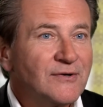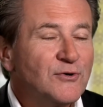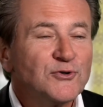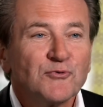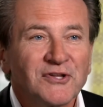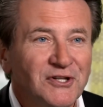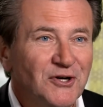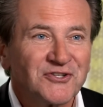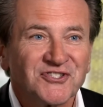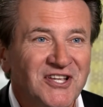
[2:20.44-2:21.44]
Who's one of the
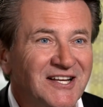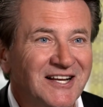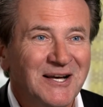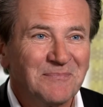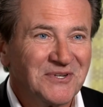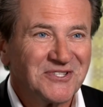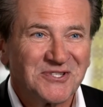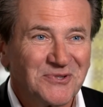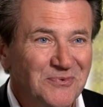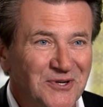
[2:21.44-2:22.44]
largest data
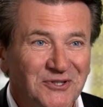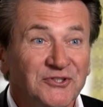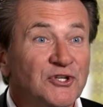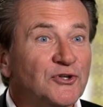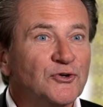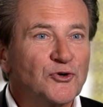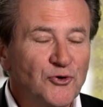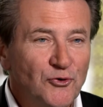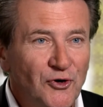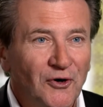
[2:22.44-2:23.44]
companies in the world?
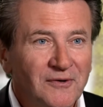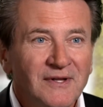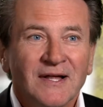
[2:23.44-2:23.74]
Google.